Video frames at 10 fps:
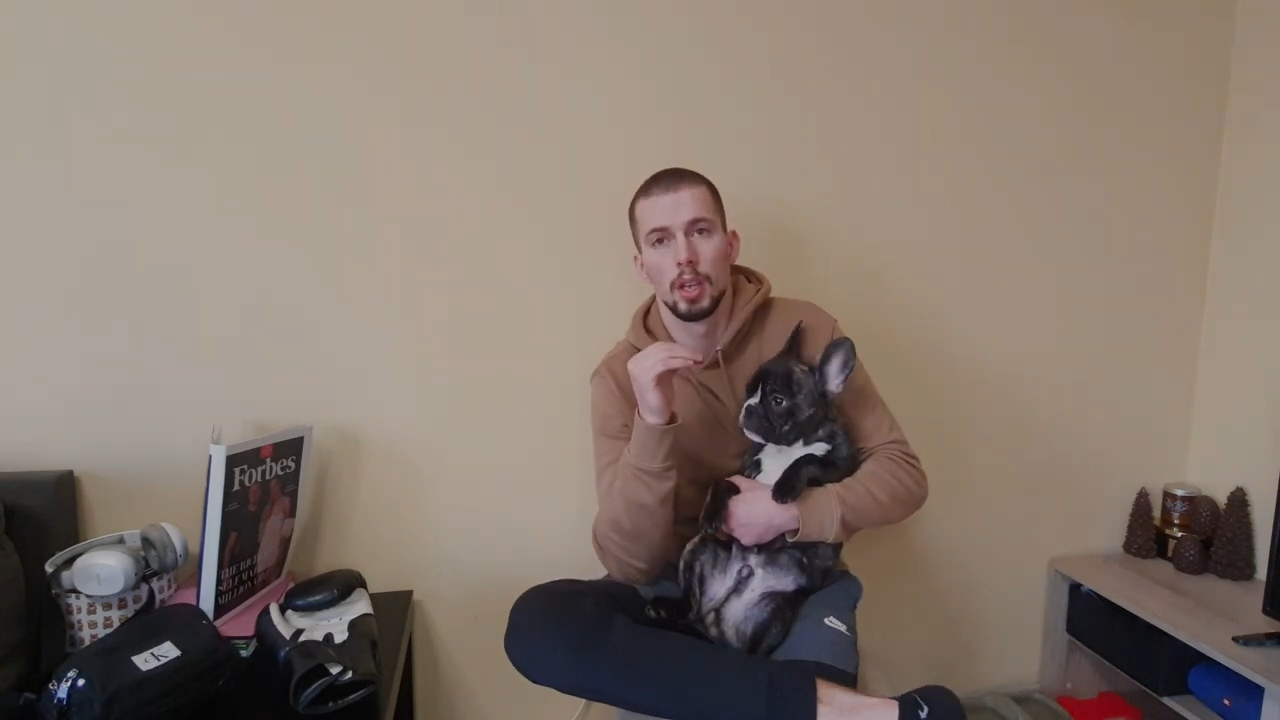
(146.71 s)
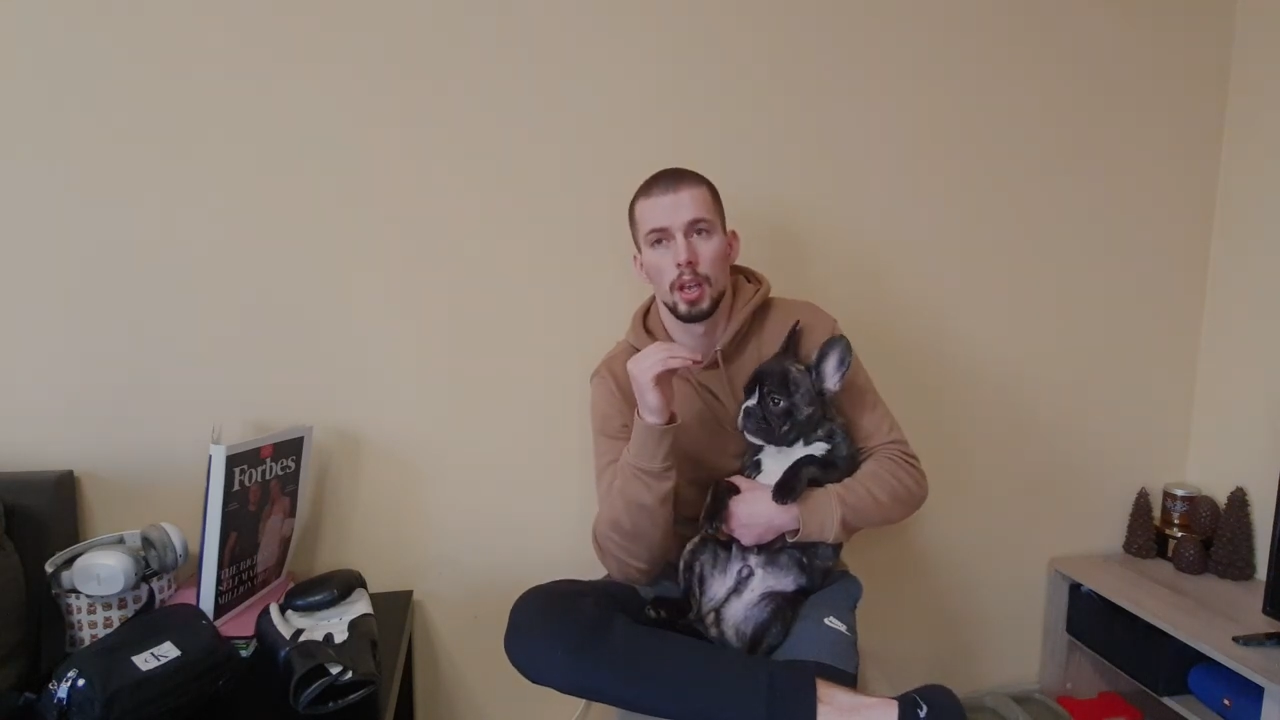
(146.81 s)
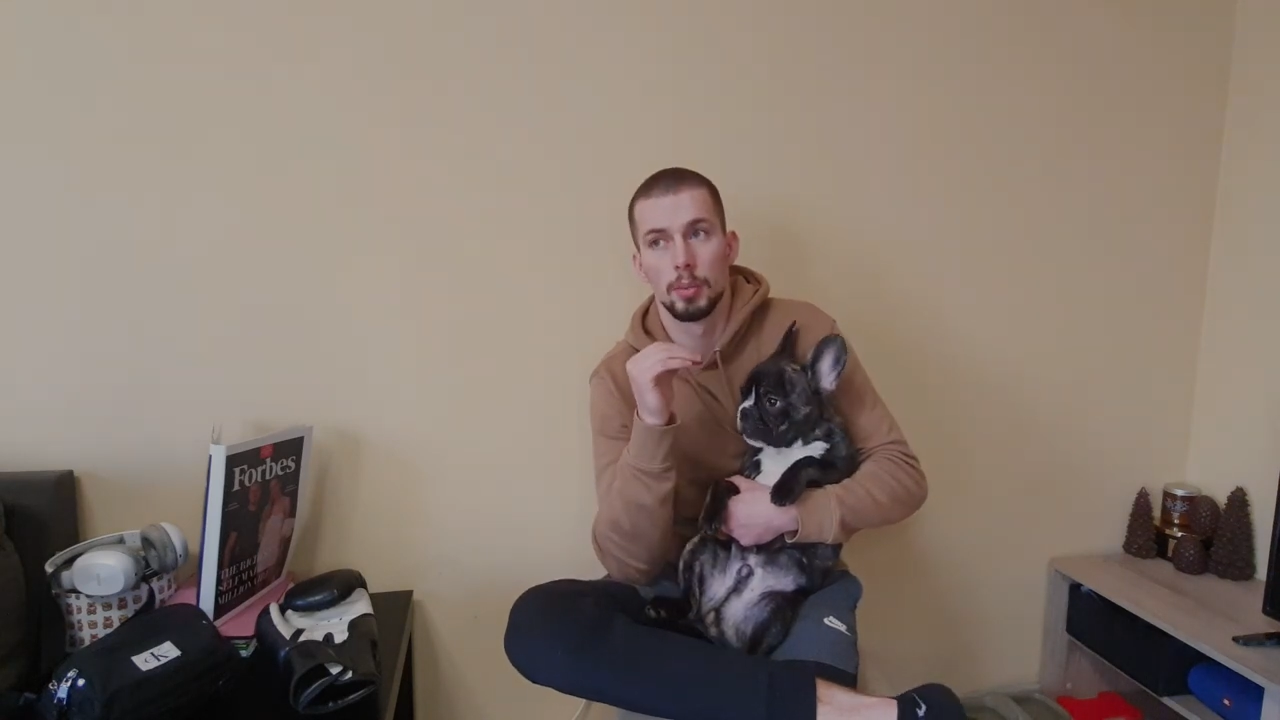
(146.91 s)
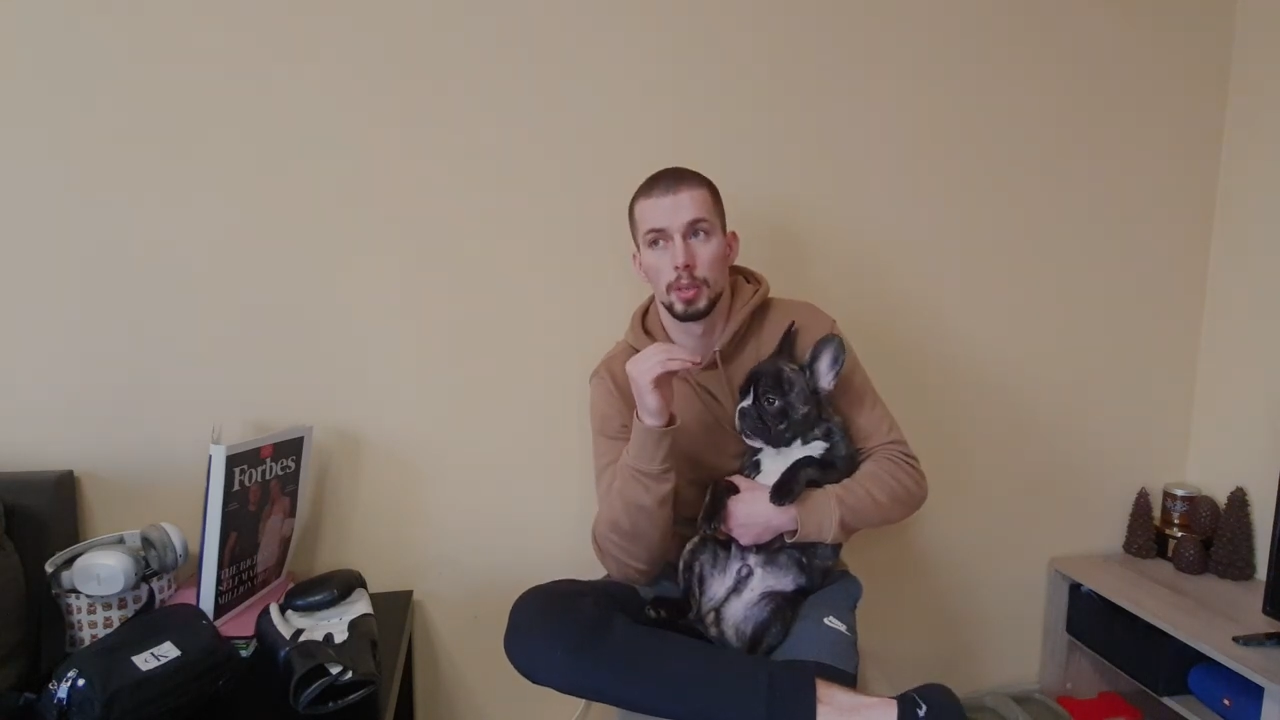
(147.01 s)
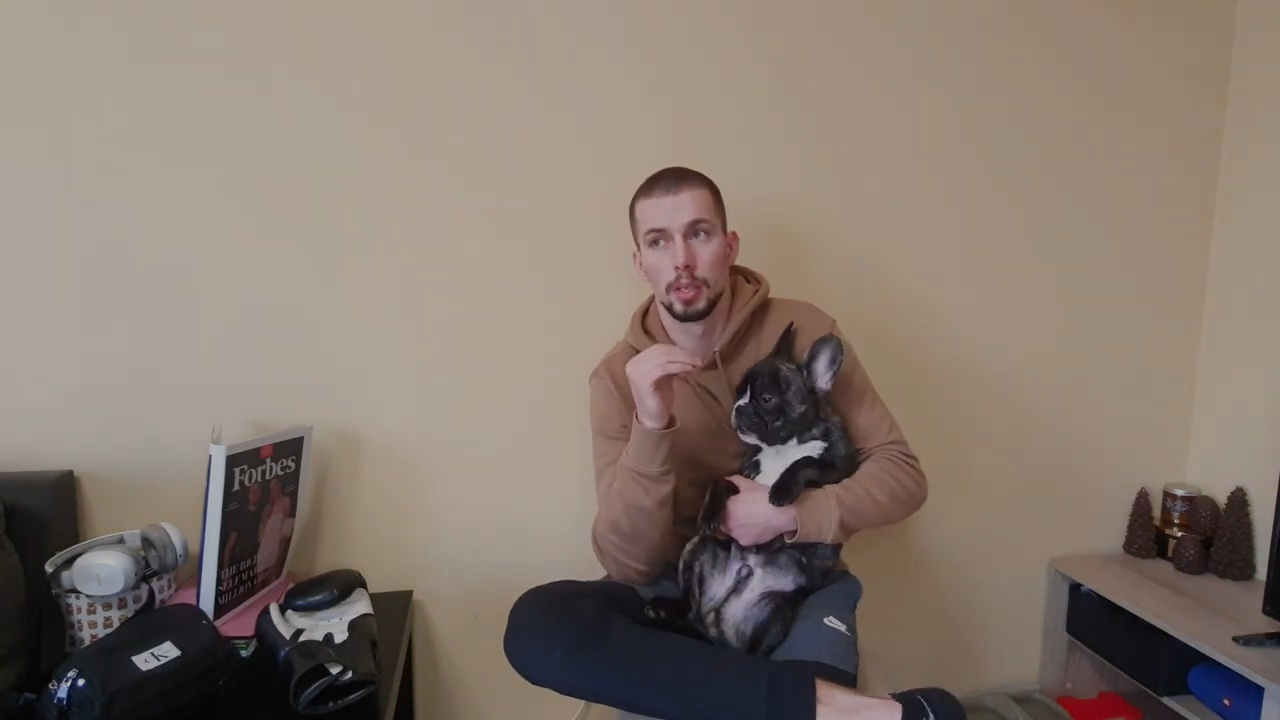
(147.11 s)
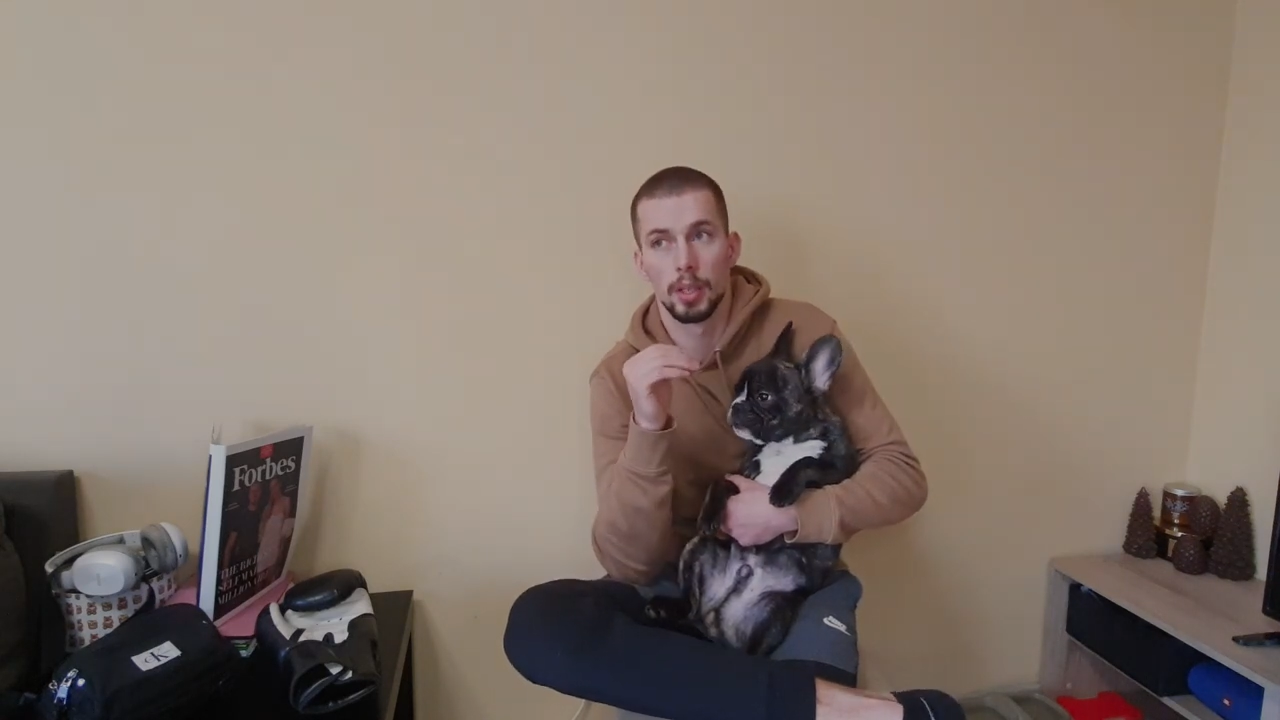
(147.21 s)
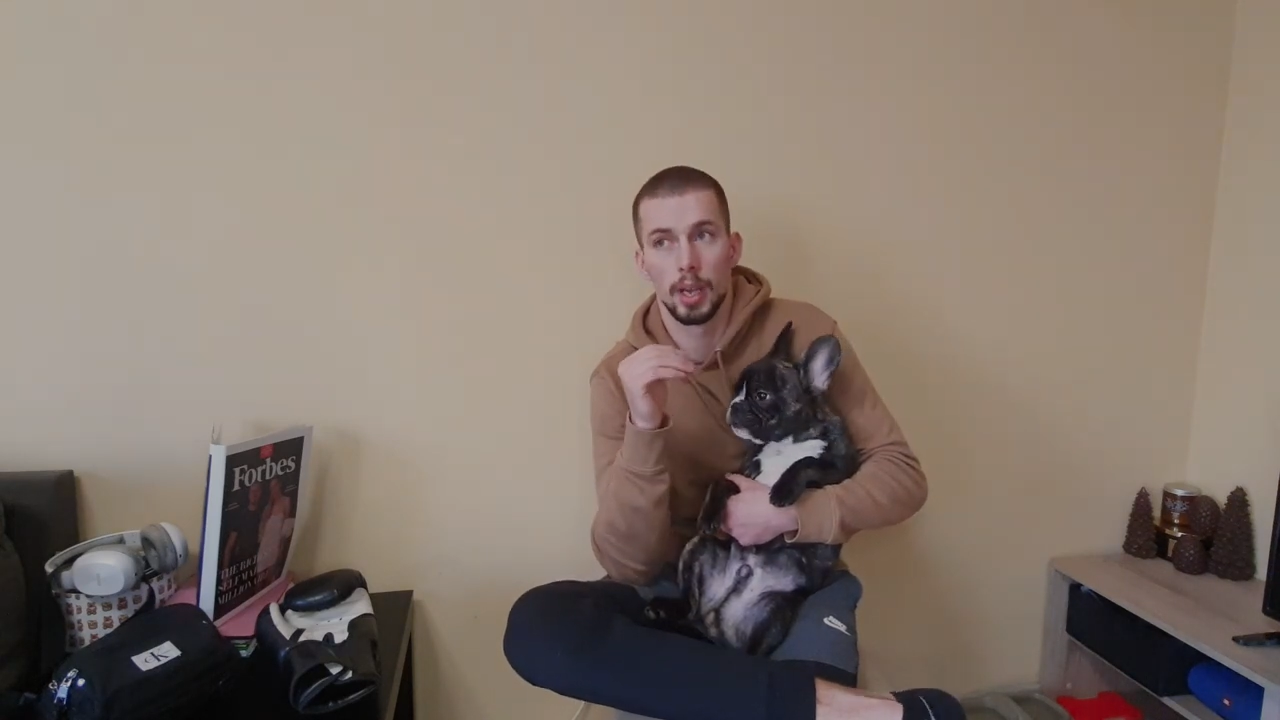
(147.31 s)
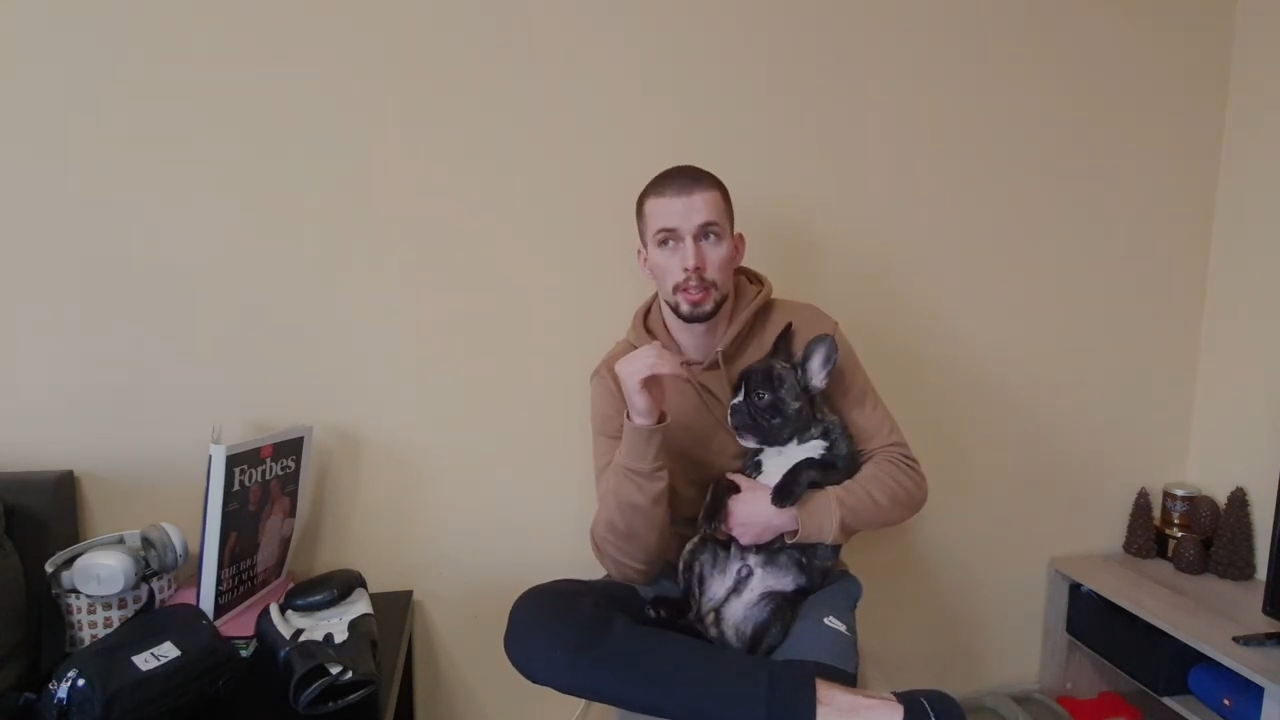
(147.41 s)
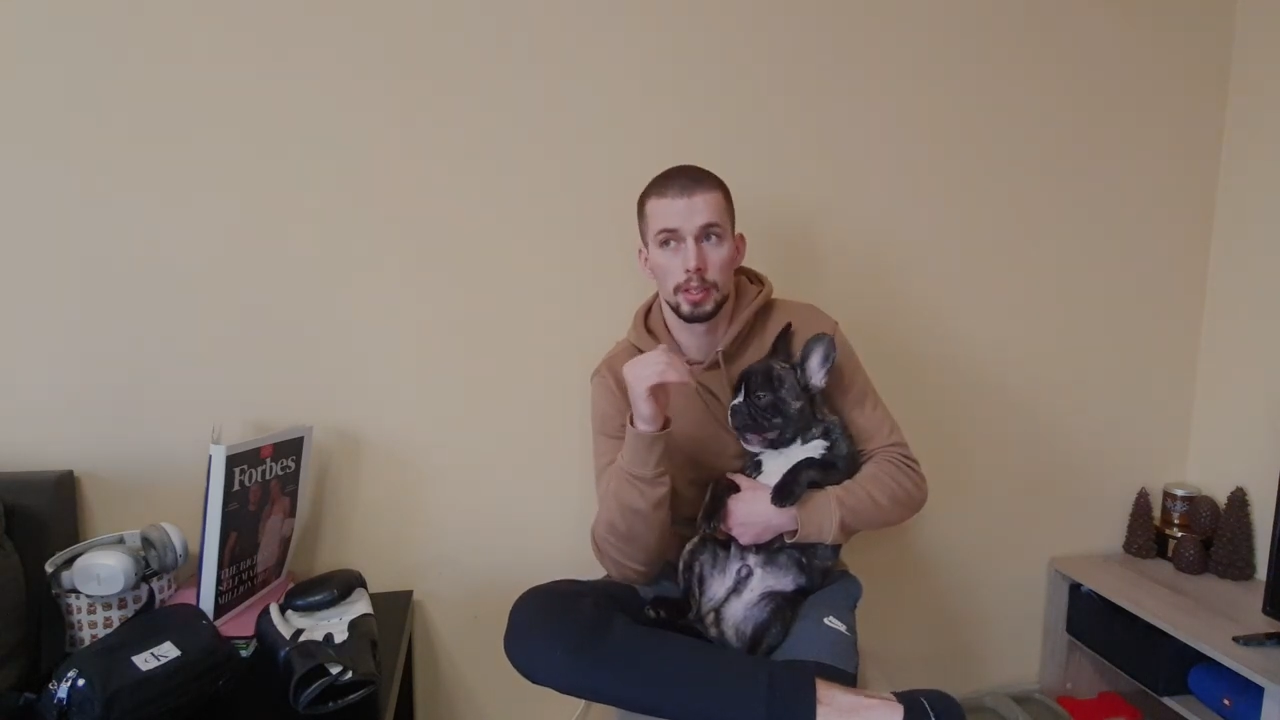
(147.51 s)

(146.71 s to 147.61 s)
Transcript: I mean, I